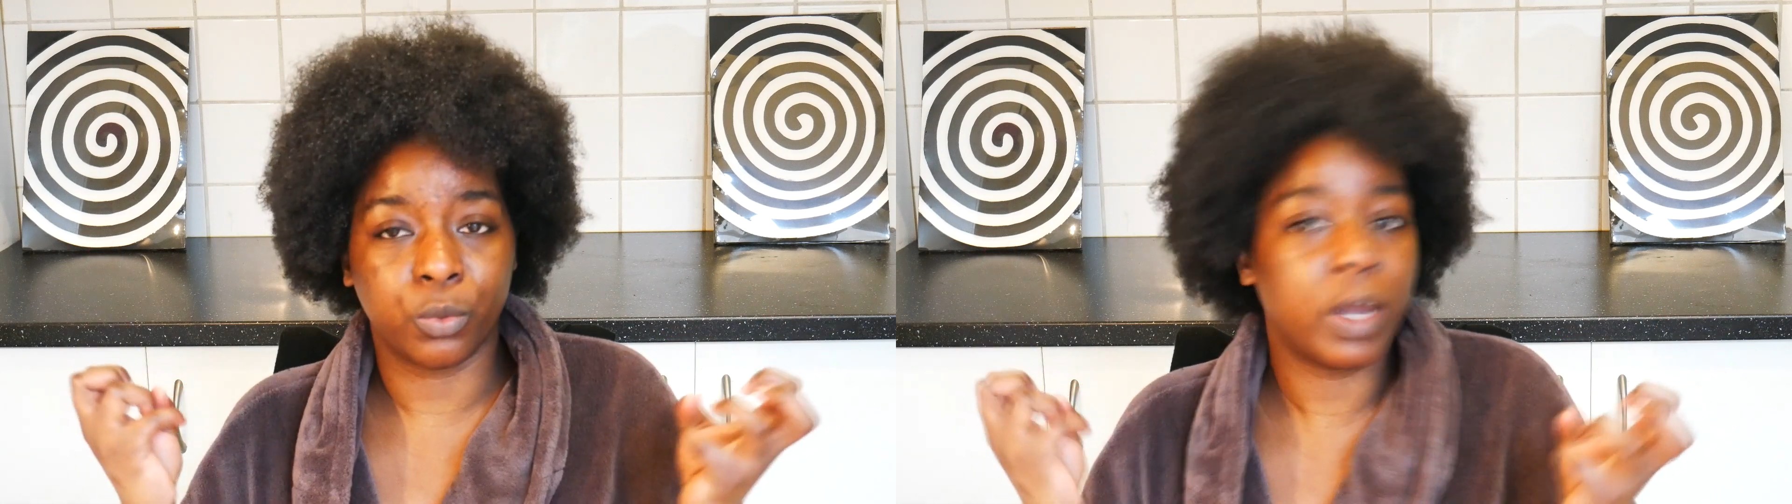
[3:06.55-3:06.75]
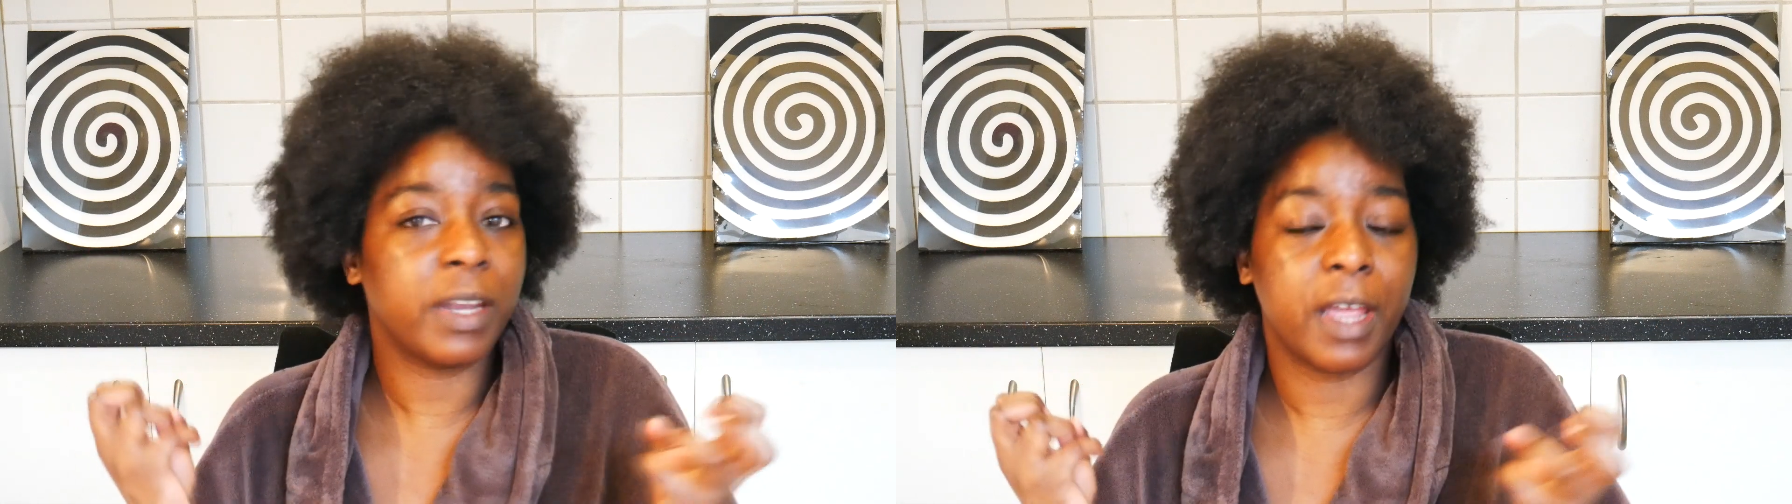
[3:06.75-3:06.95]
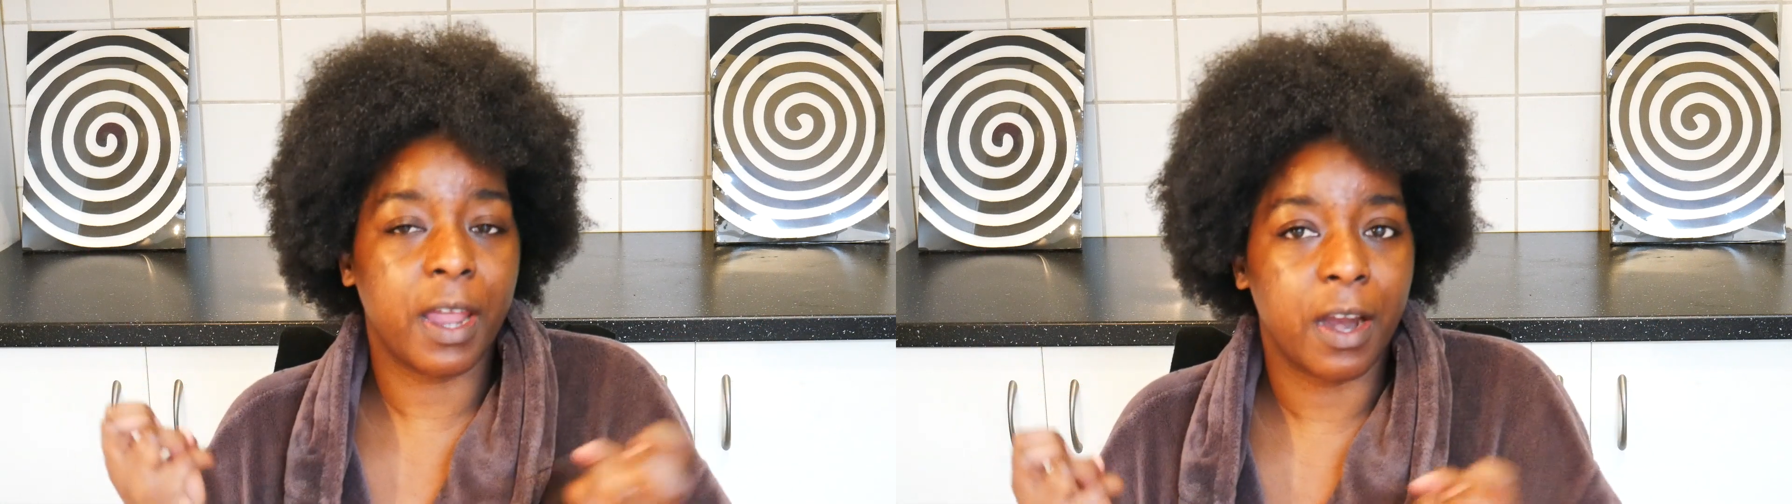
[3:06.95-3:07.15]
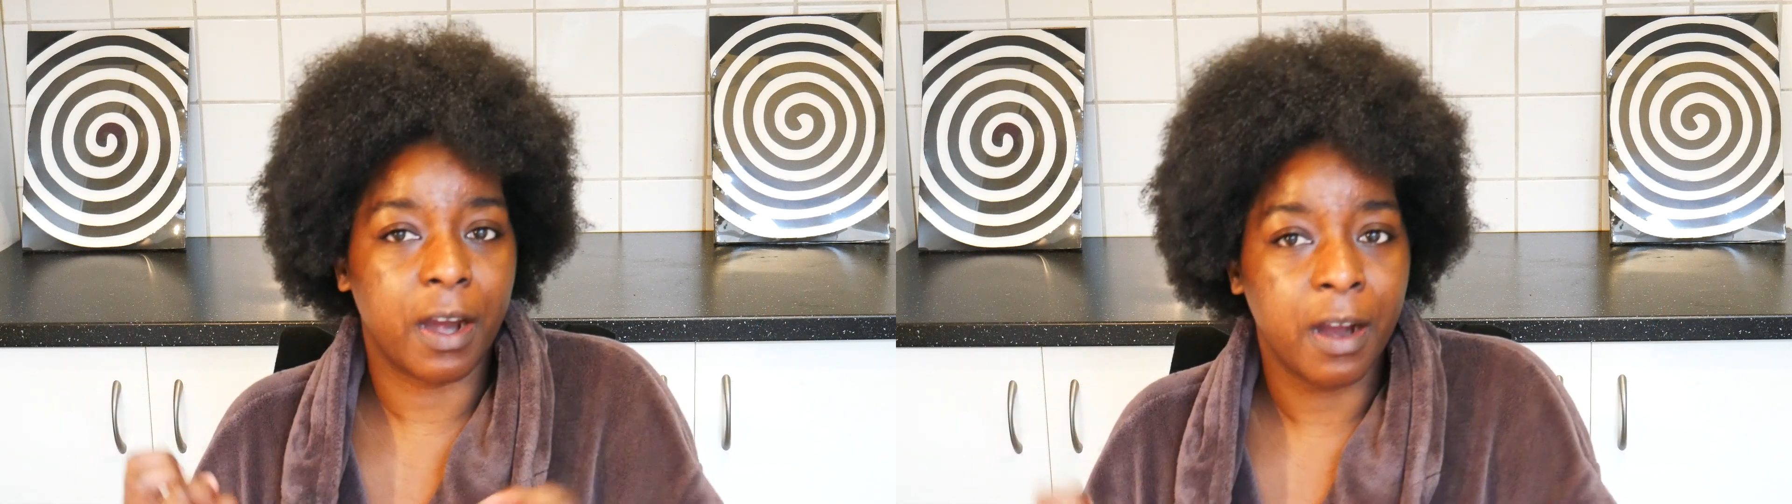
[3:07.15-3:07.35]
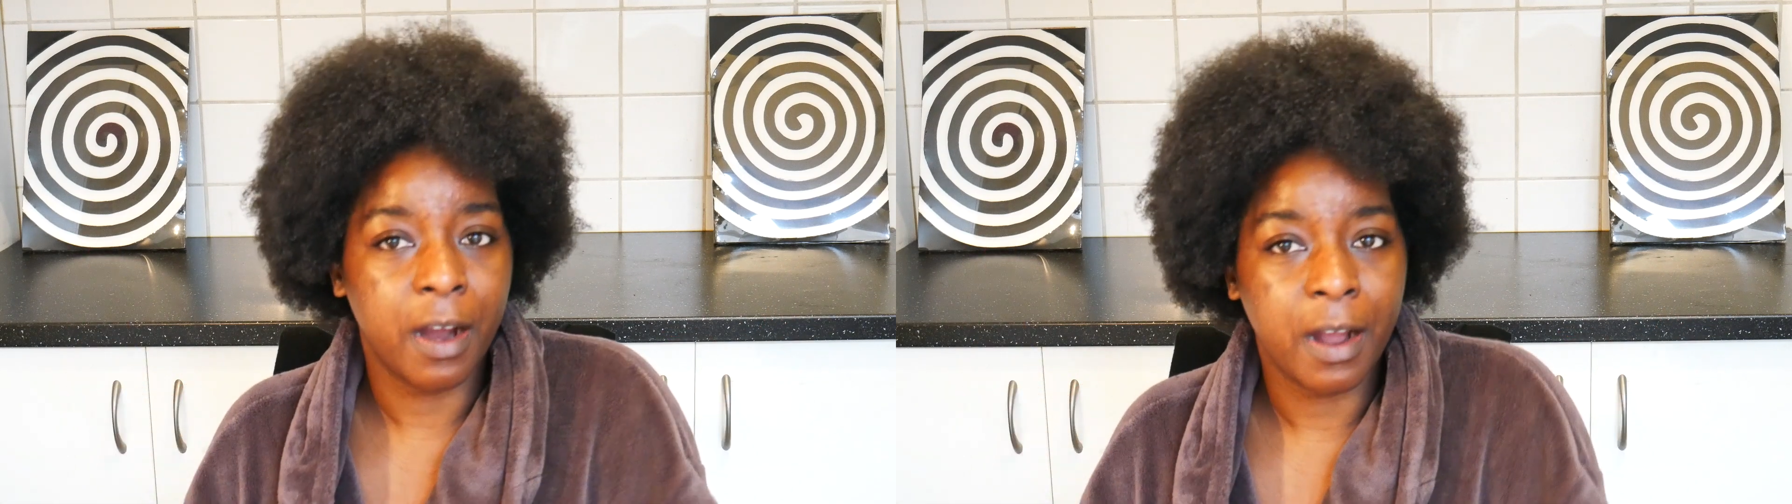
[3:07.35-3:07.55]
wet
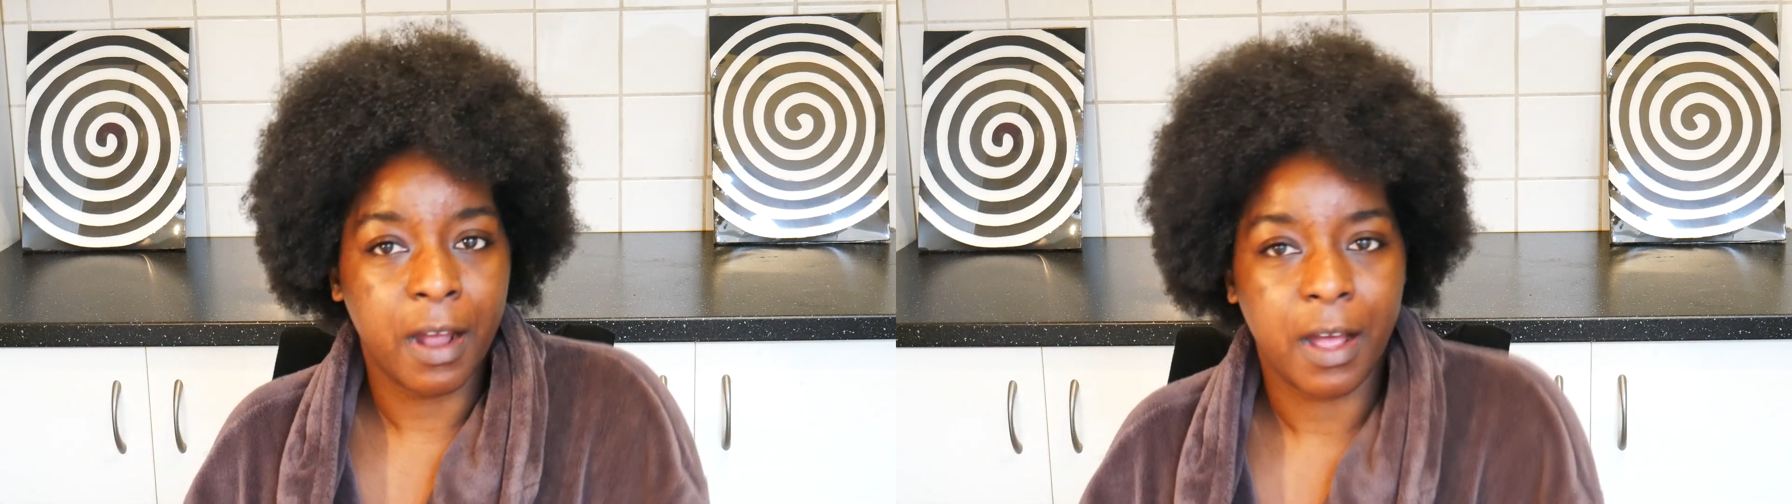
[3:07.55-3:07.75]
hair.